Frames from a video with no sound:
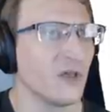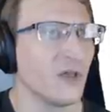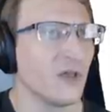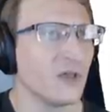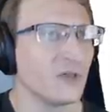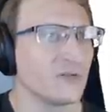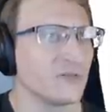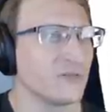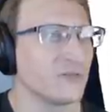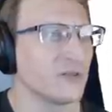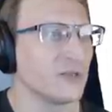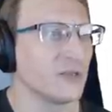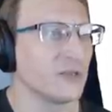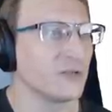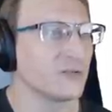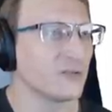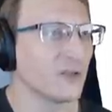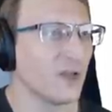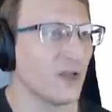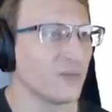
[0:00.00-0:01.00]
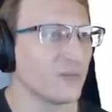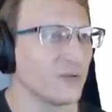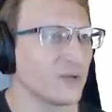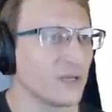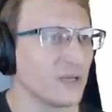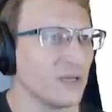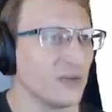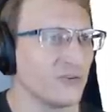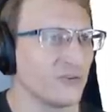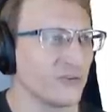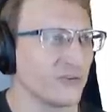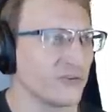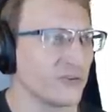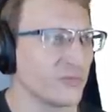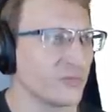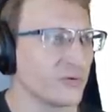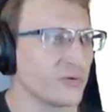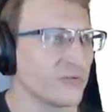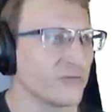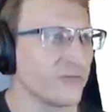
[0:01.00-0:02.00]
CIG's obligation
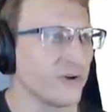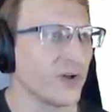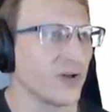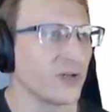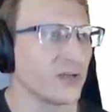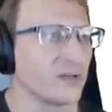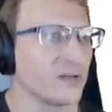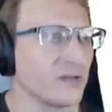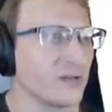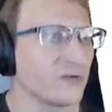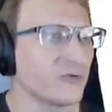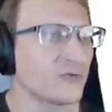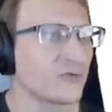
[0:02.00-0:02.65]
to provide